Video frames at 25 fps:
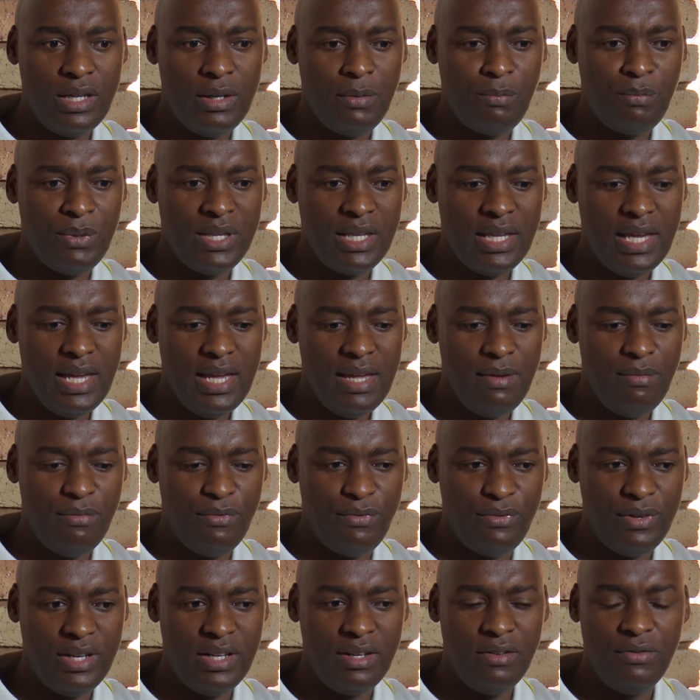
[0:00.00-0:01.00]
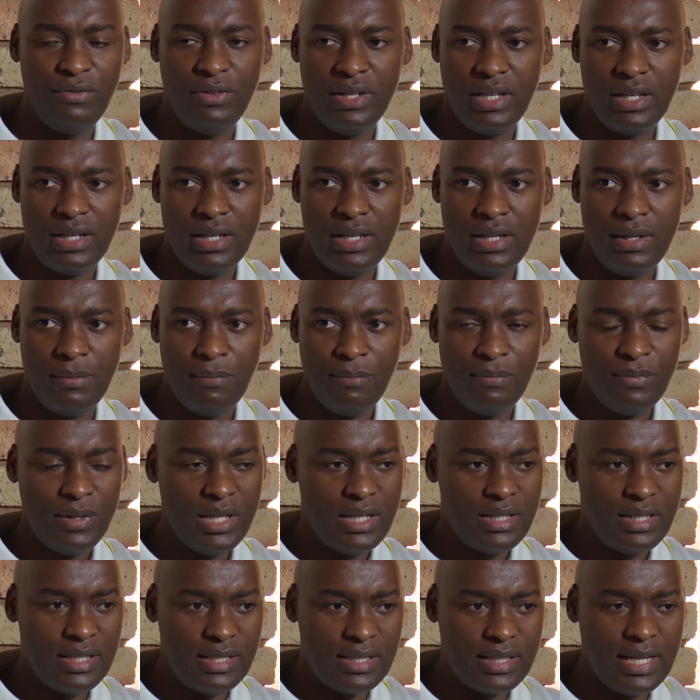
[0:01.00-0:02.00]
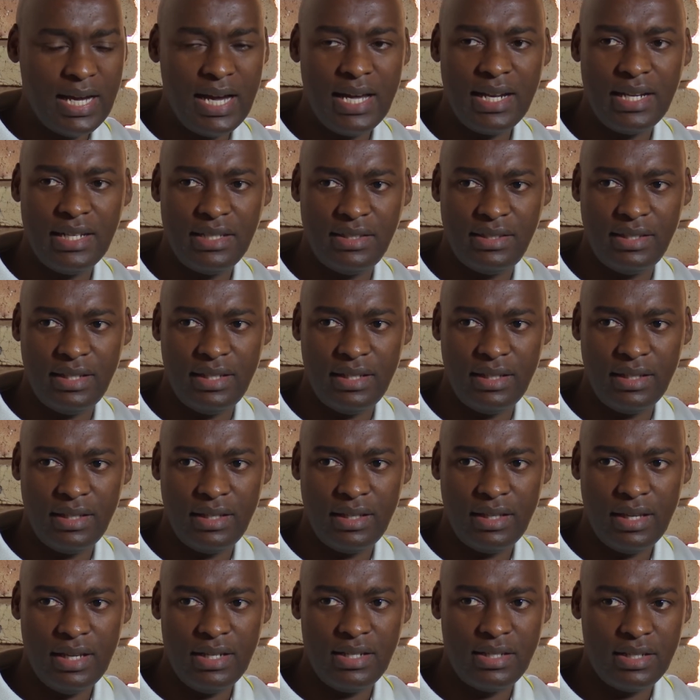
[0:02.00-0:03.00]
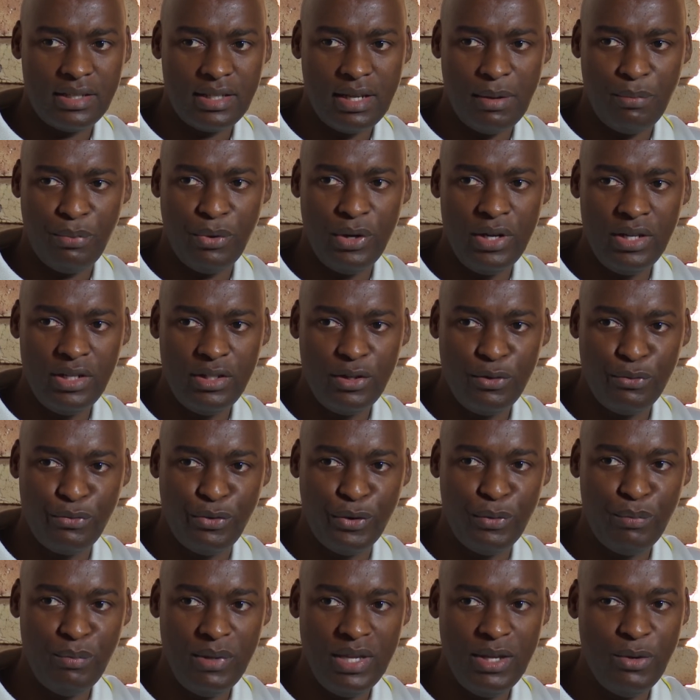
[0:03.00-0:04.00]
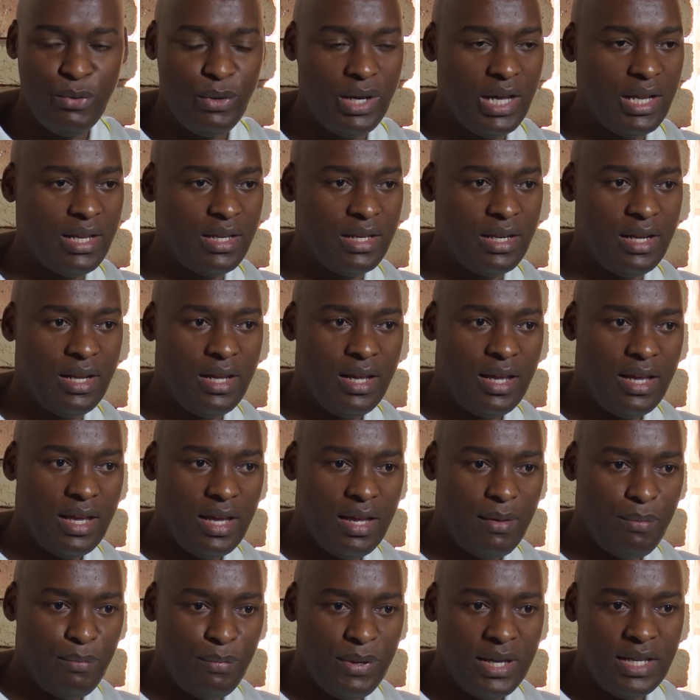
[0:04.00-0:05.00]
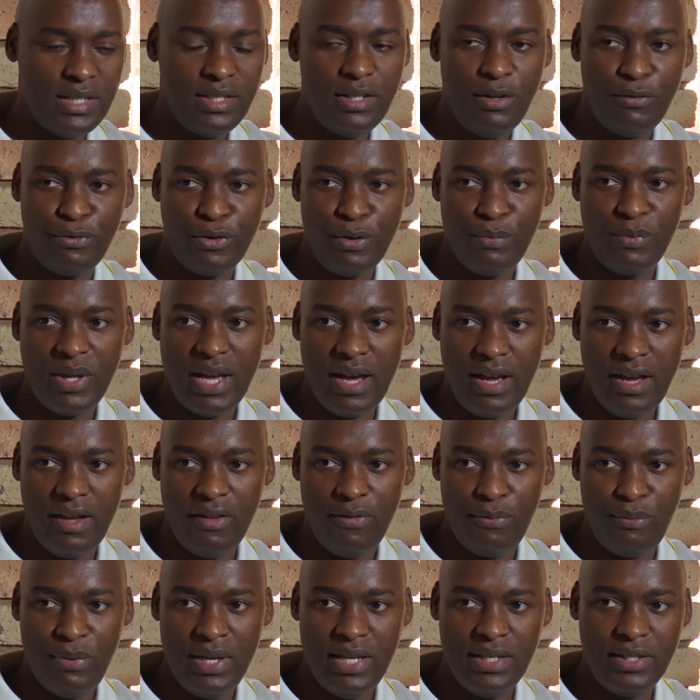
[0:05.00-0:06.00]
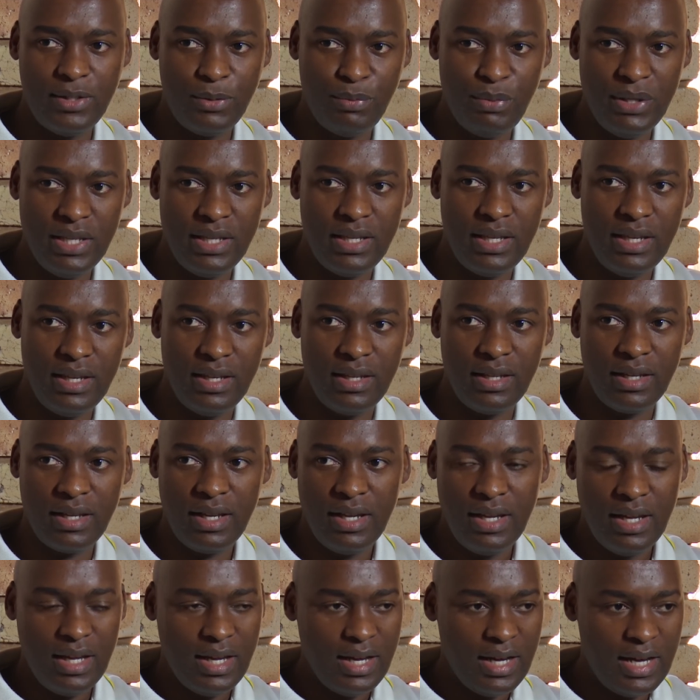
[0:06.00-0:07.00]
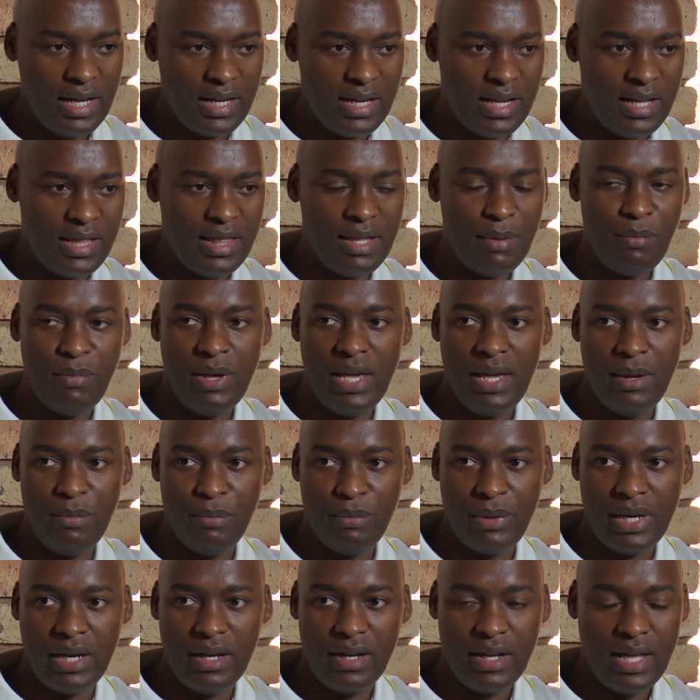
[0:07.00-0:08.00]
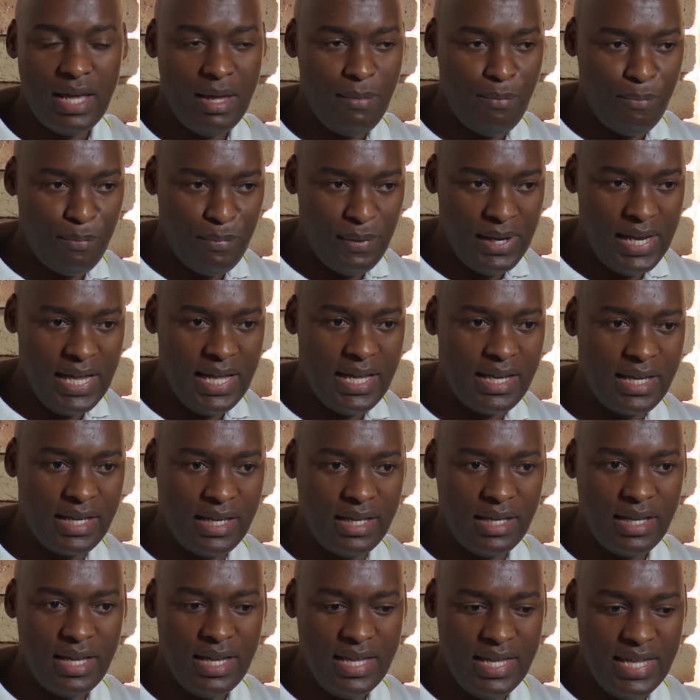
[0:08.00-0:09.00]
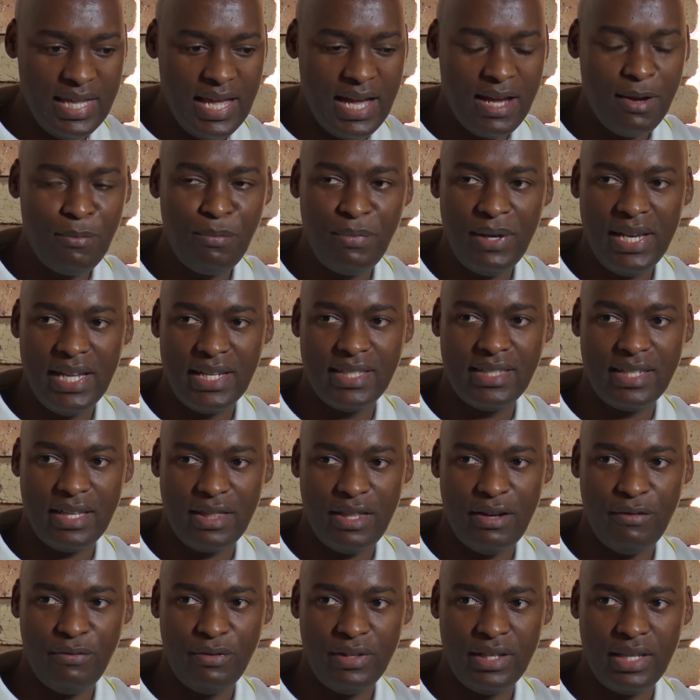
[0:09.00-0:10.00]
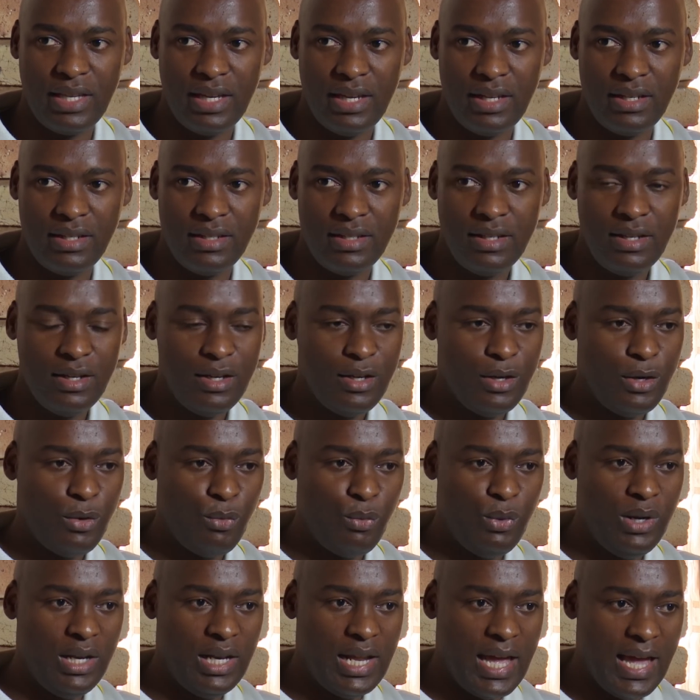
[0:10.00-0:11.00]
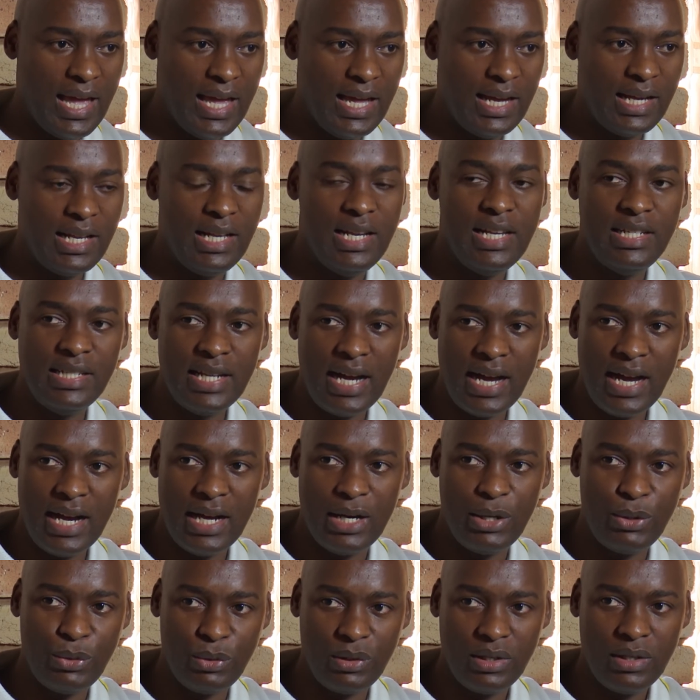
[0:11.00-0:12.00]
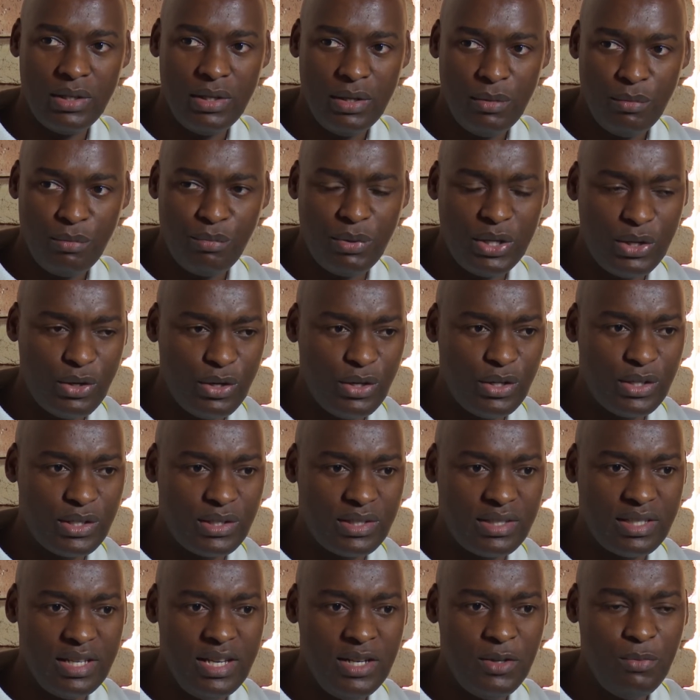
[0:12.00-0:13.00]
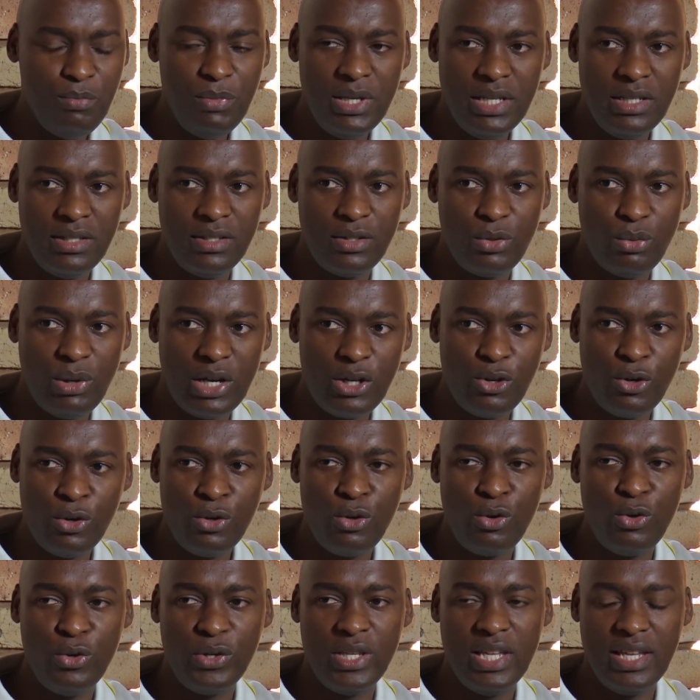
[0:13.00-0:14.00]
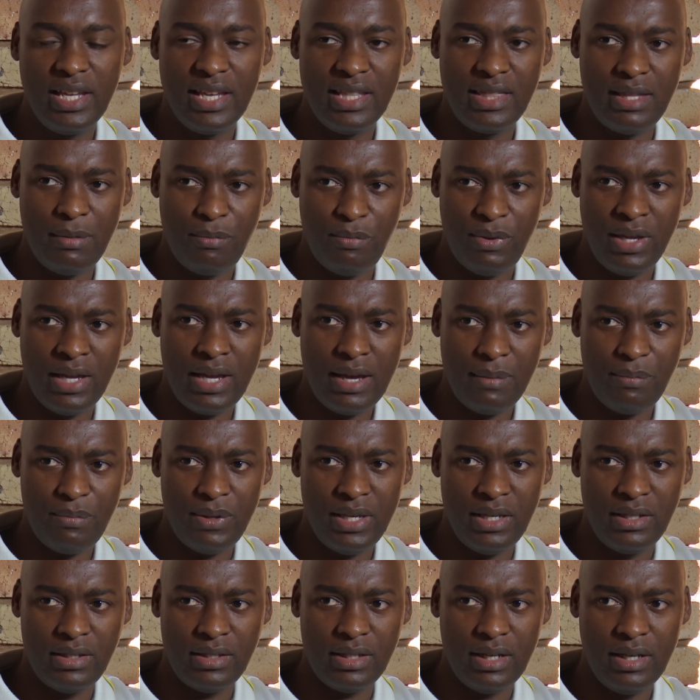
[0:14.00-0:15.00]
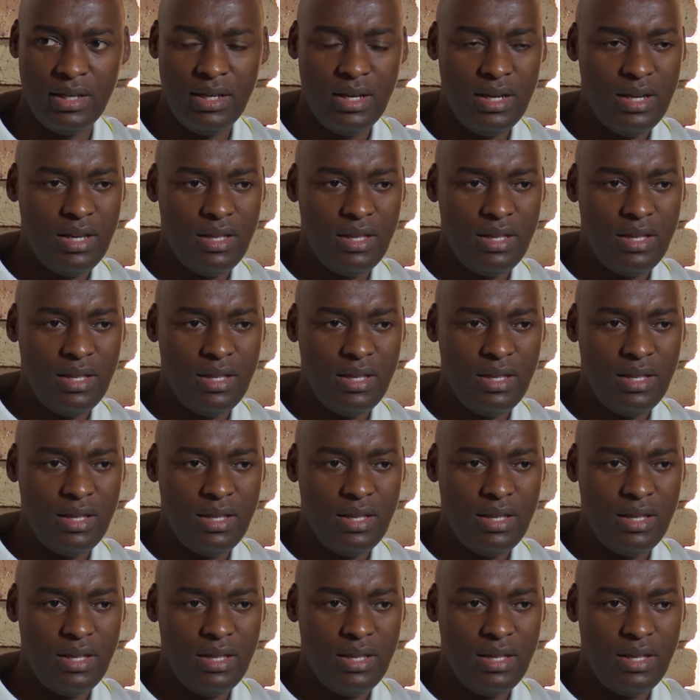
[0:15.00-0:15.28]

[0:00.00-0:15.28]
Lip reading: became very, very discouraging and disappointing for me when a person from the IFP is speaking, another member, a young black South African, will heckle and howl, because it means we are not looking at the bigger picture.